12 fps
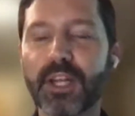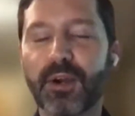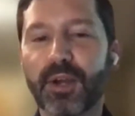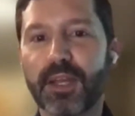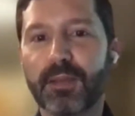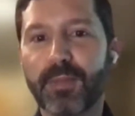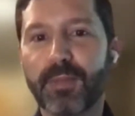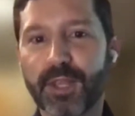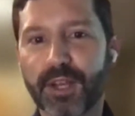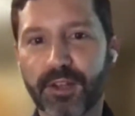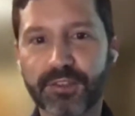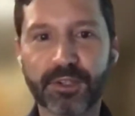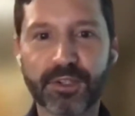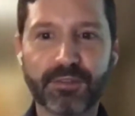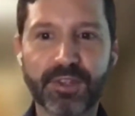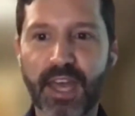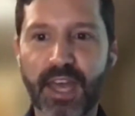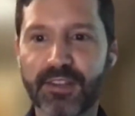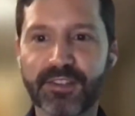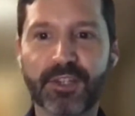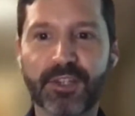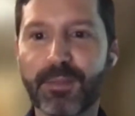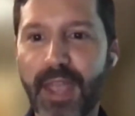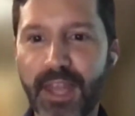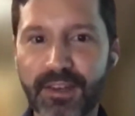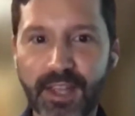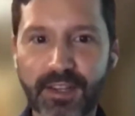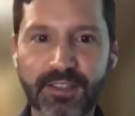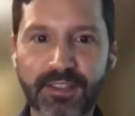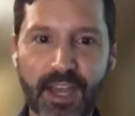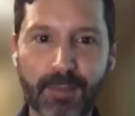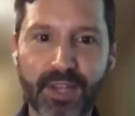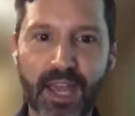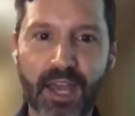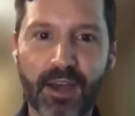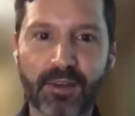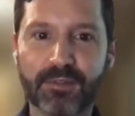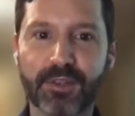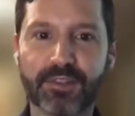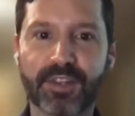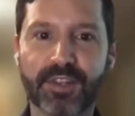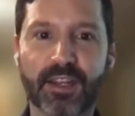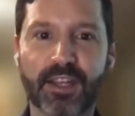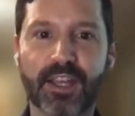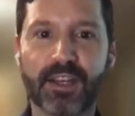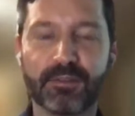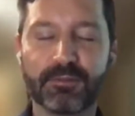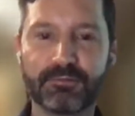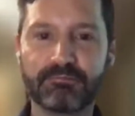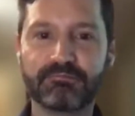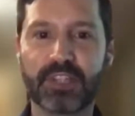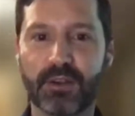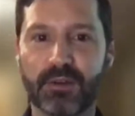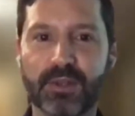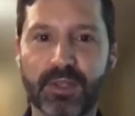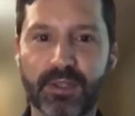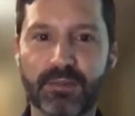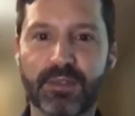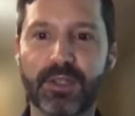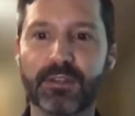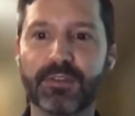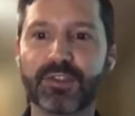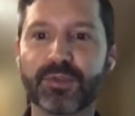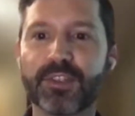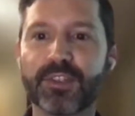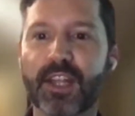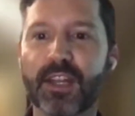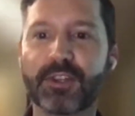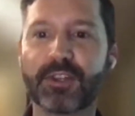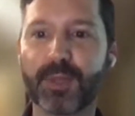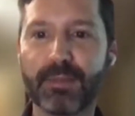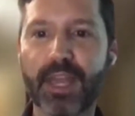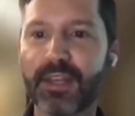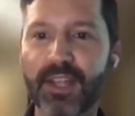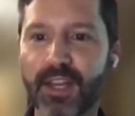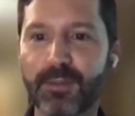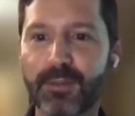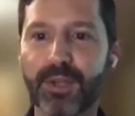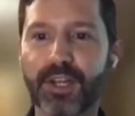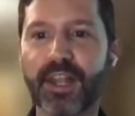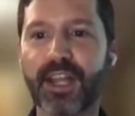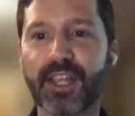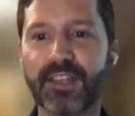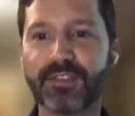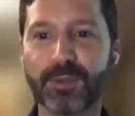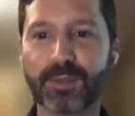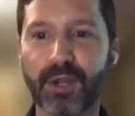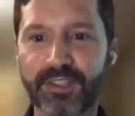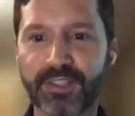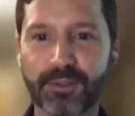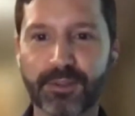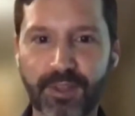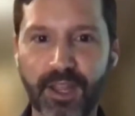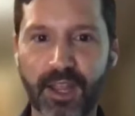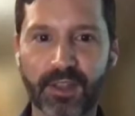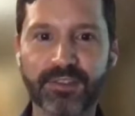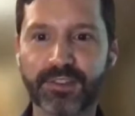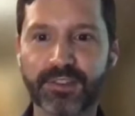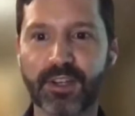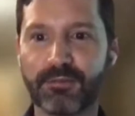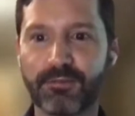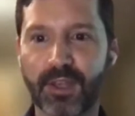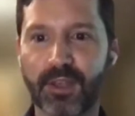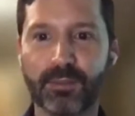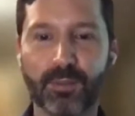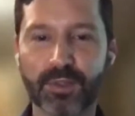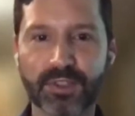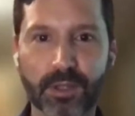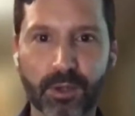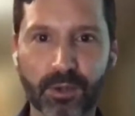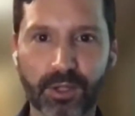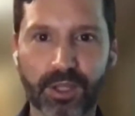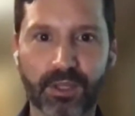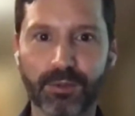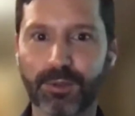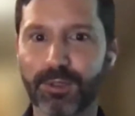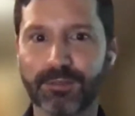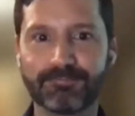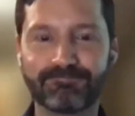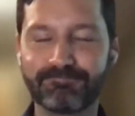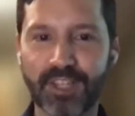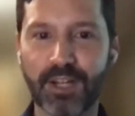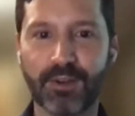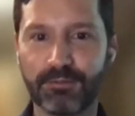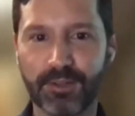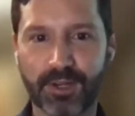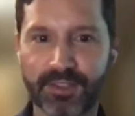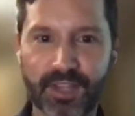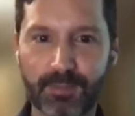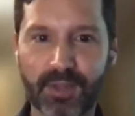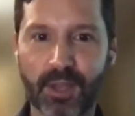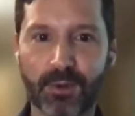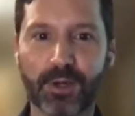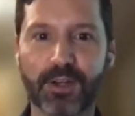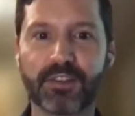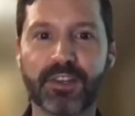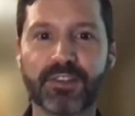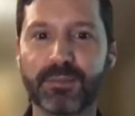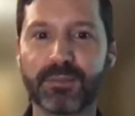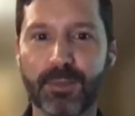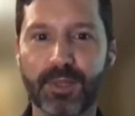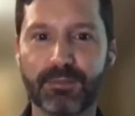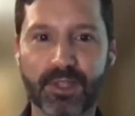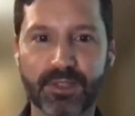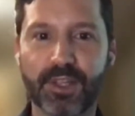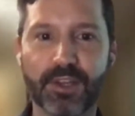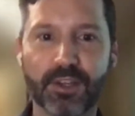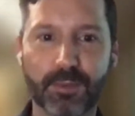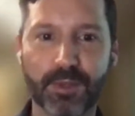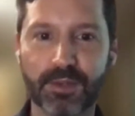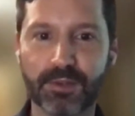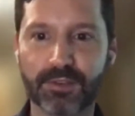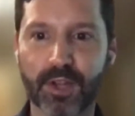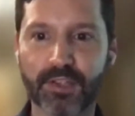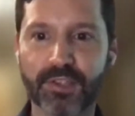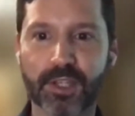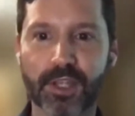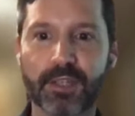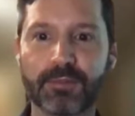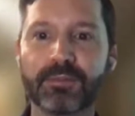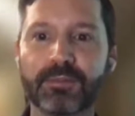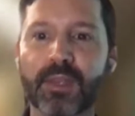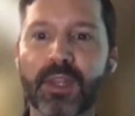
Maybe an alternative to that is it could be mandated top down. If there's not a kind of, individual incentive, it could be mandated, but in that case, it'll probably still fail. It's just going to fail more slowly, or, in a very top down organization, maybe continue to be used grudgingly.